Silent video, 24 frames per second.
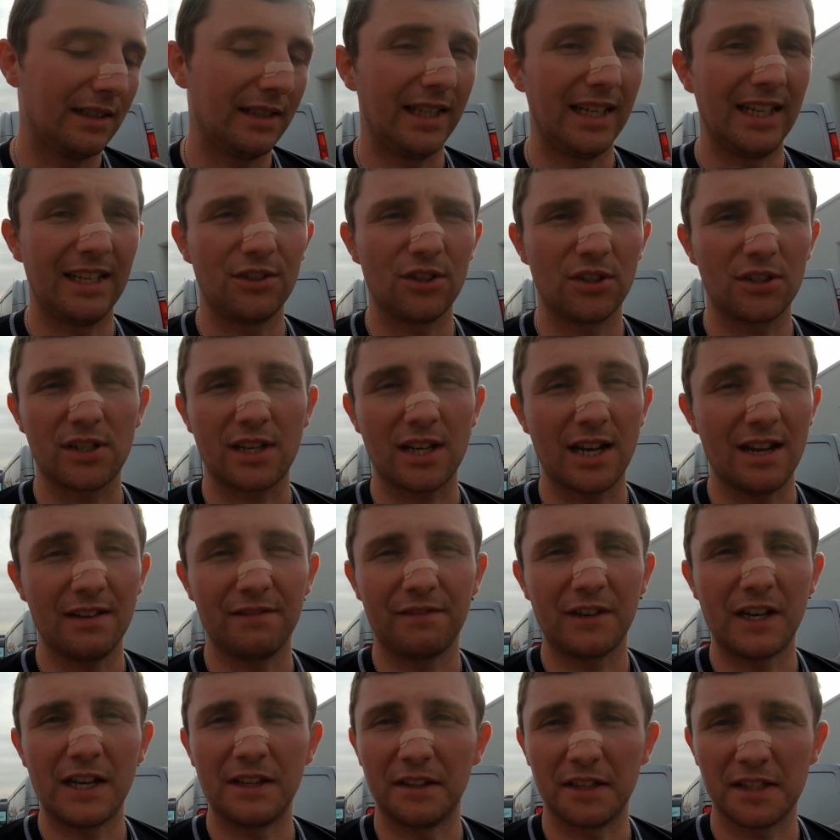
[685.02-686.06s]
Yeah, just
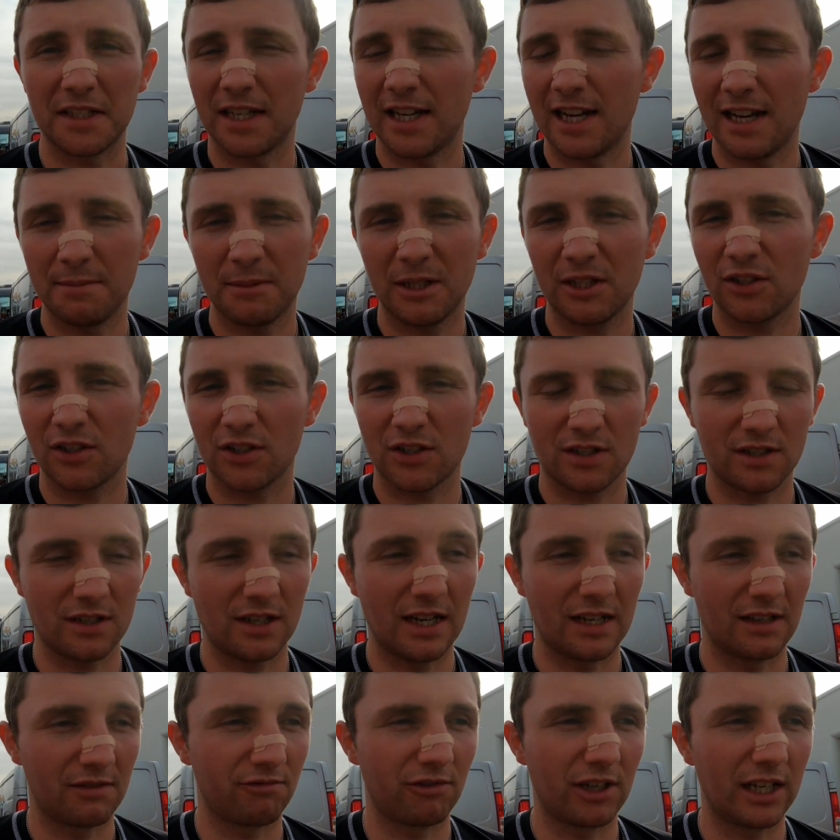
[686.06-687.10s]
can't find the time.
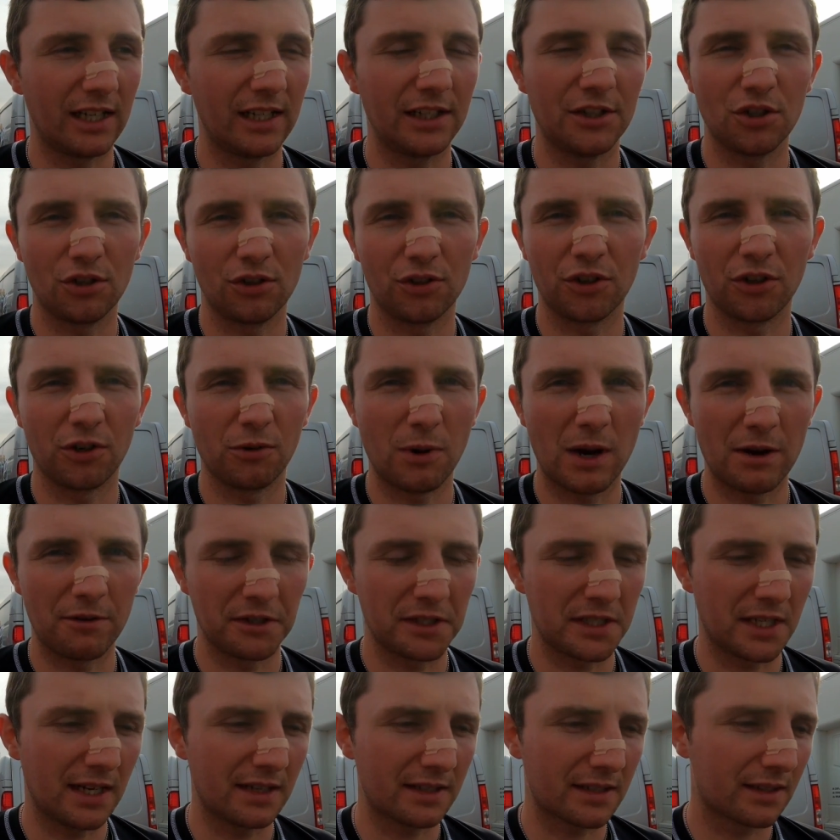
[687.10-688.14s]
I really don't know where
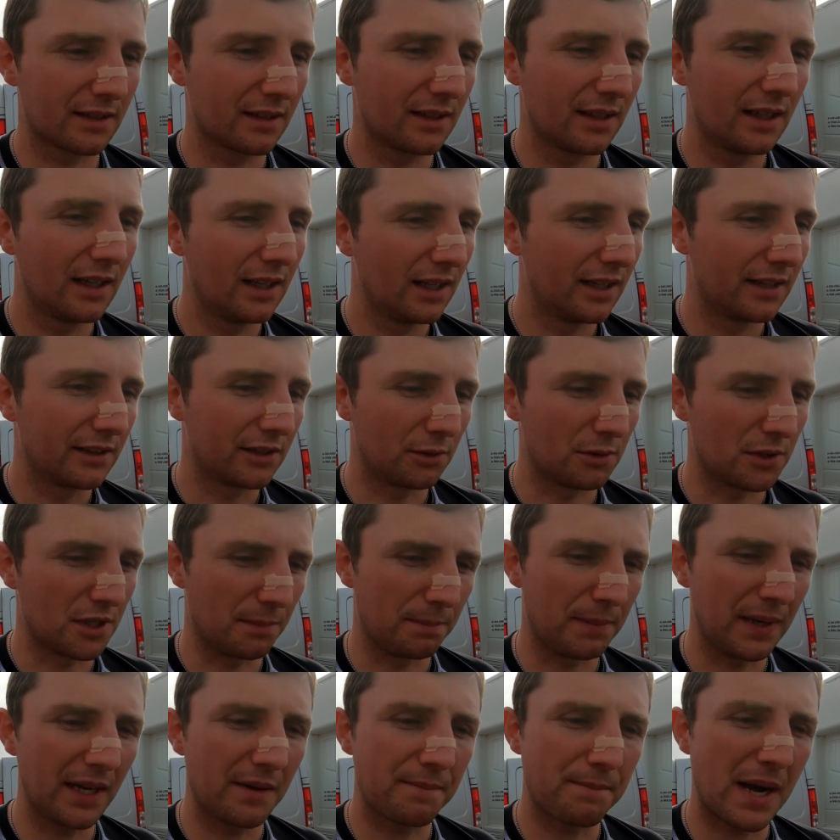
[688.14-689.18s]
it's at. There was a
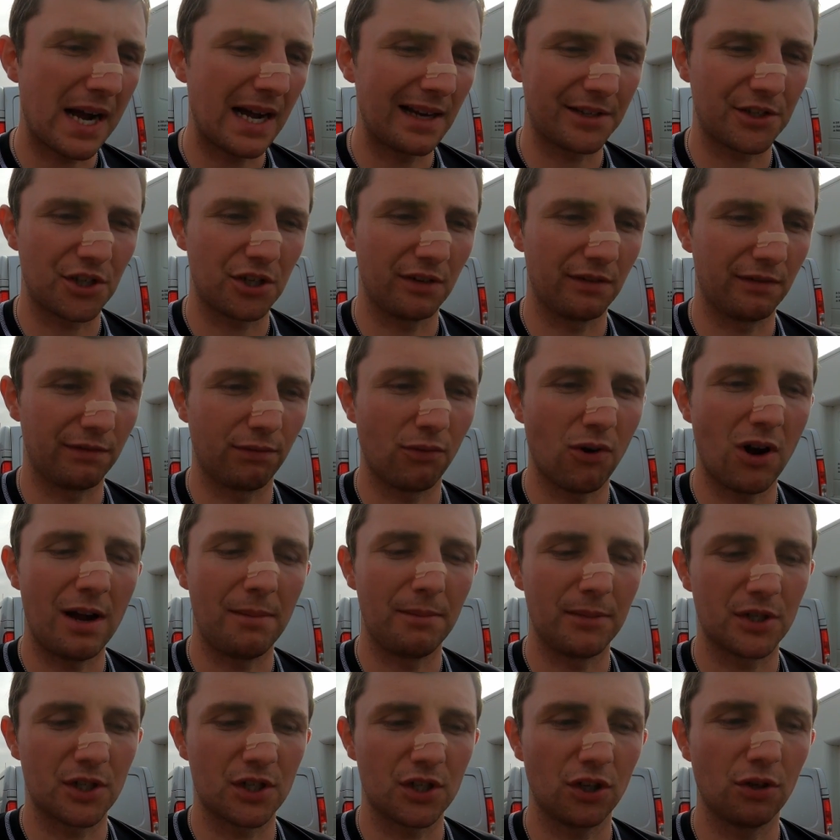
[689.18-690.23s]
big patch of what
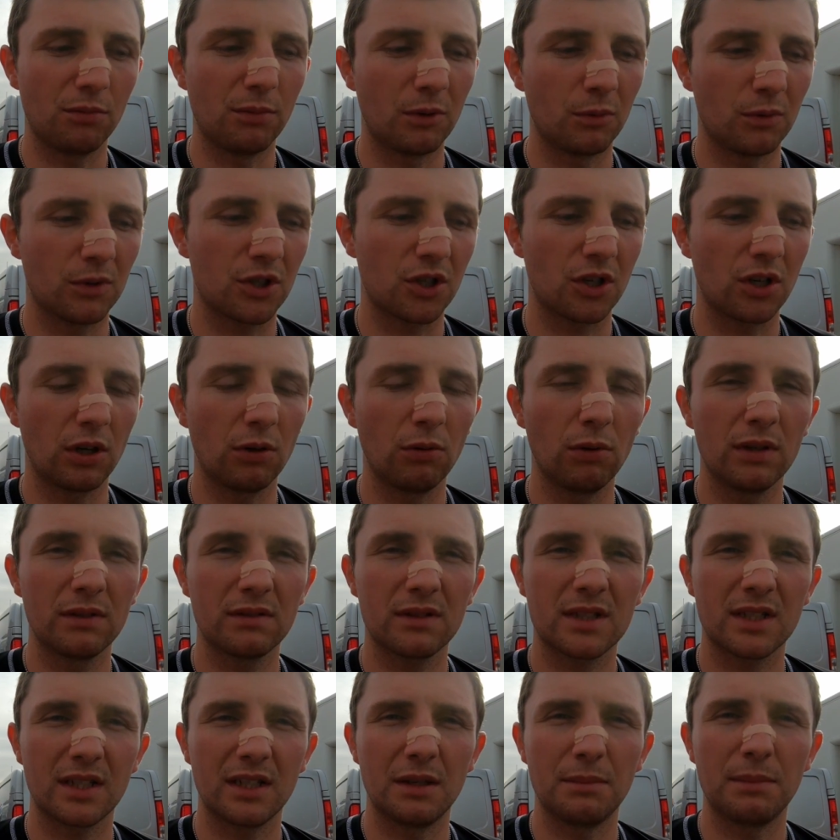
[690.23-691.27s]
I'm assuming was
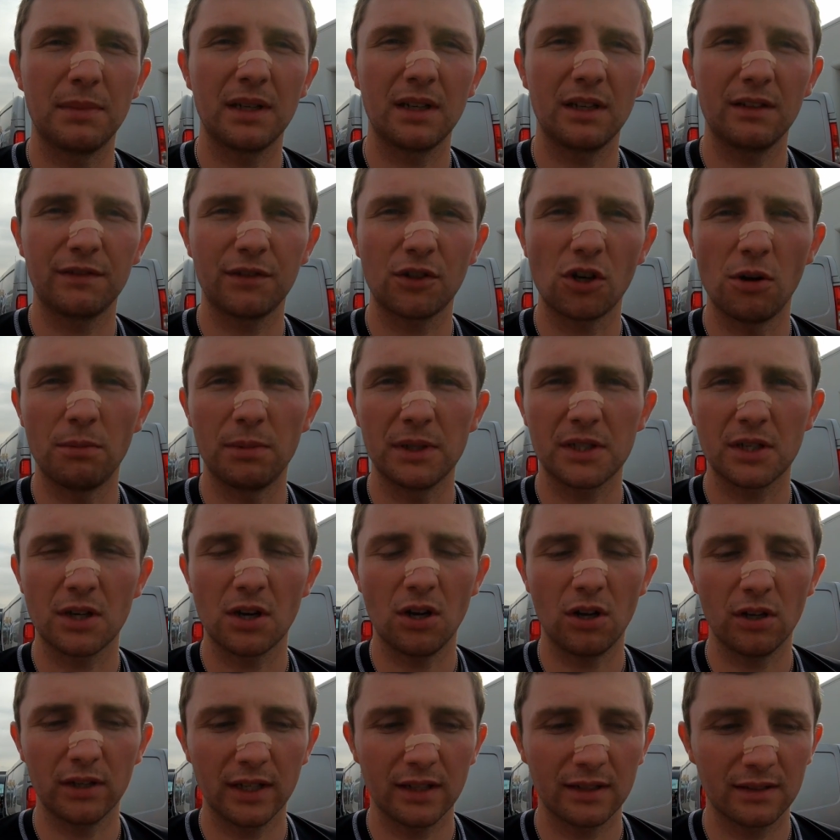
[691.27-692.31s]
coolant in the middle of Coppice
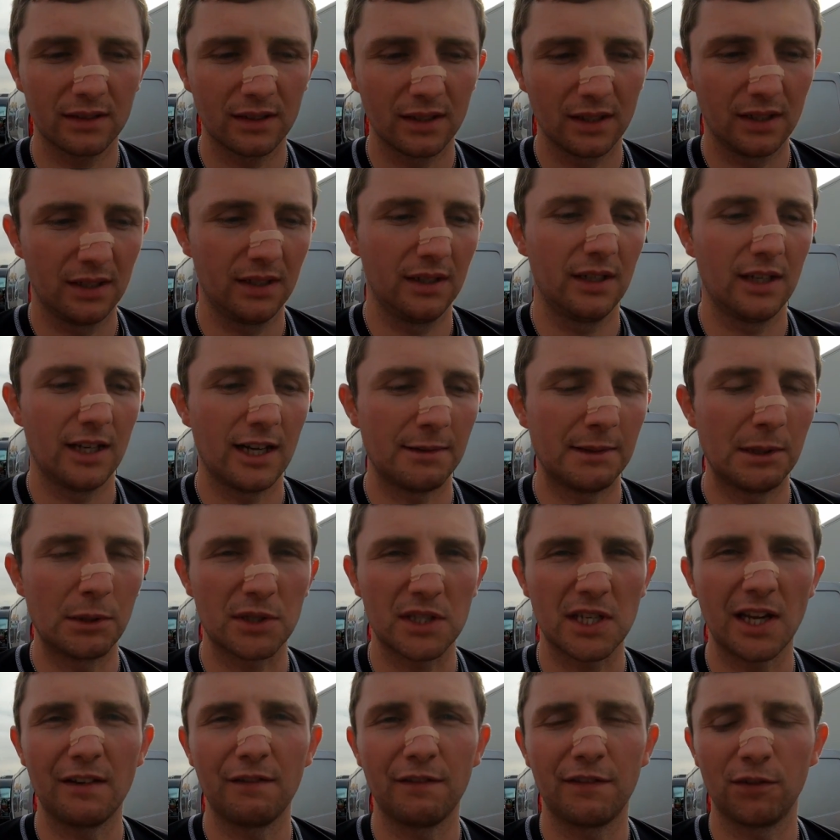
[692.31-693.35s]
Corner,
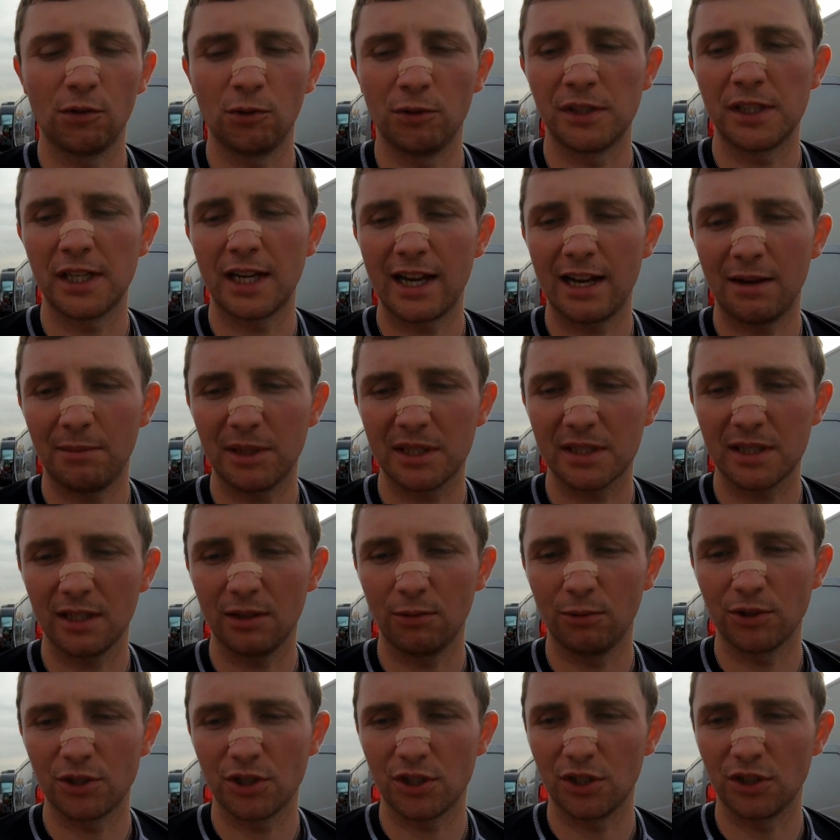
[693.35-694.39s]
about 10 foot in
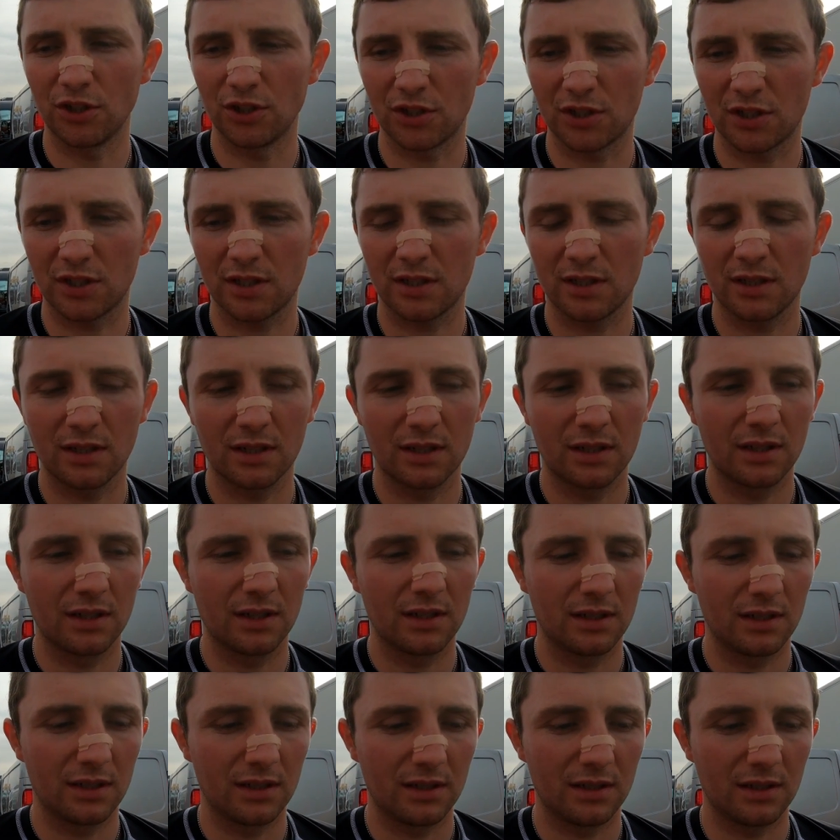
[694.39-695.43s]
diameter, which is just,
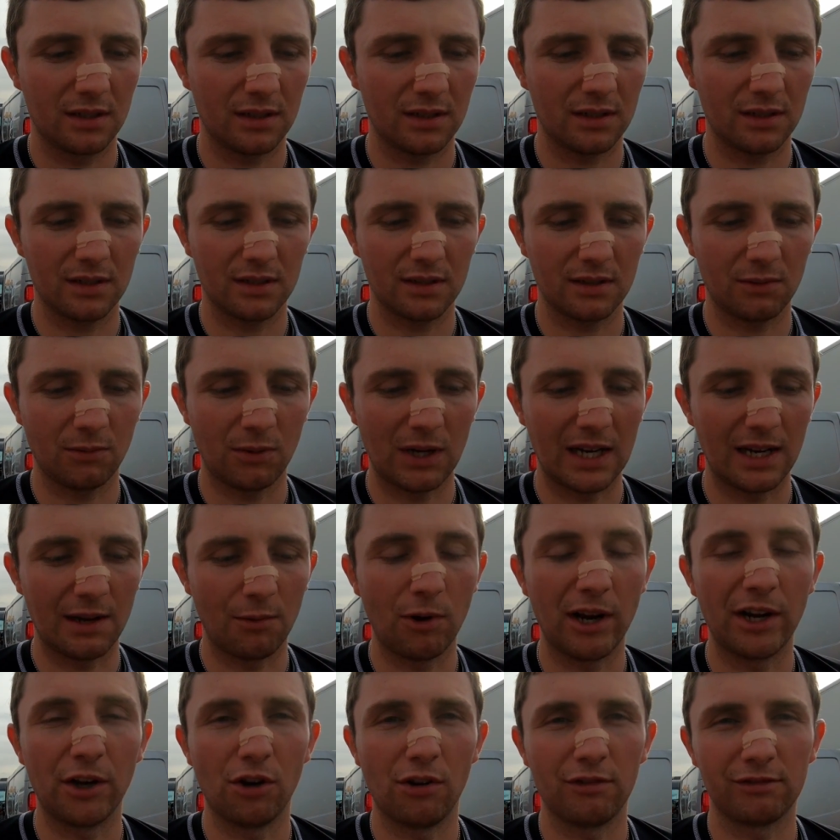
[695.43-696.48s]
well, I
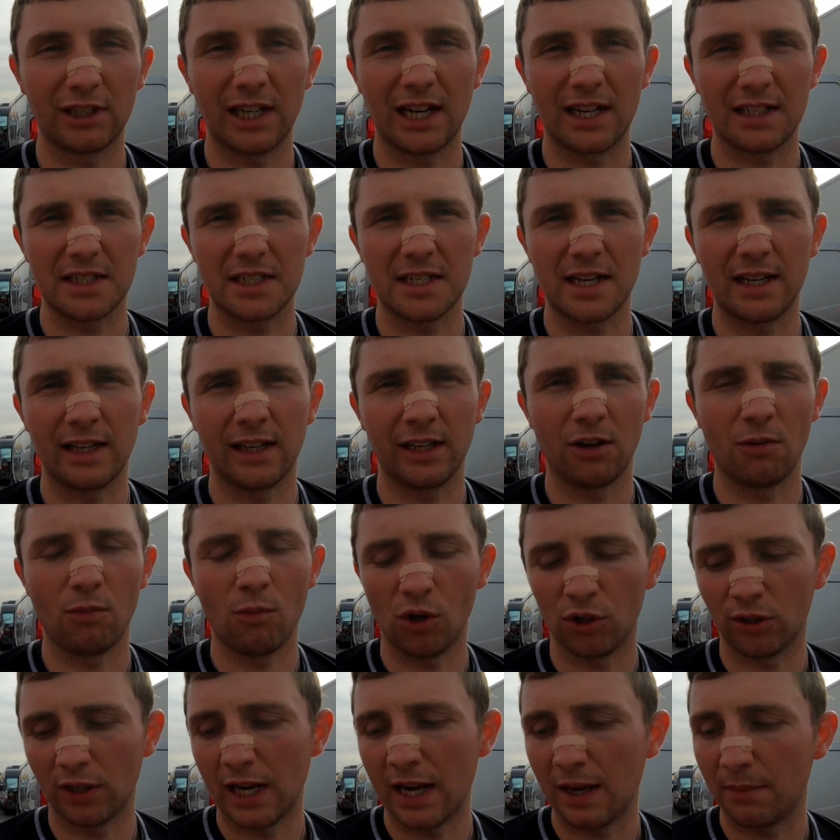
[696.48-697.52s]
went over it accidentally on
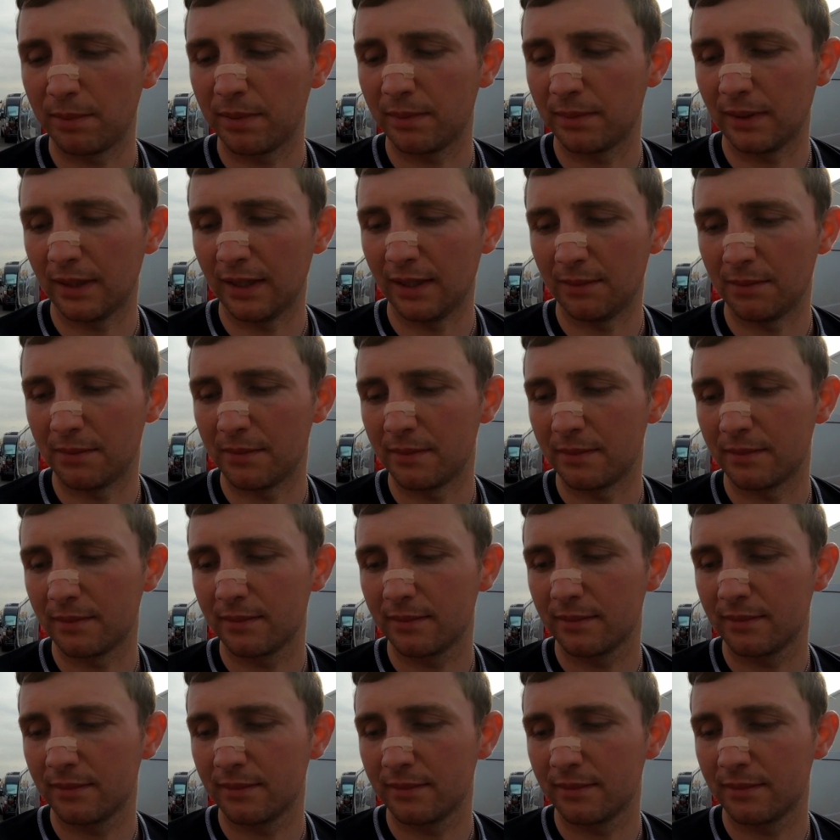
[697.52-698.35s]
one lap and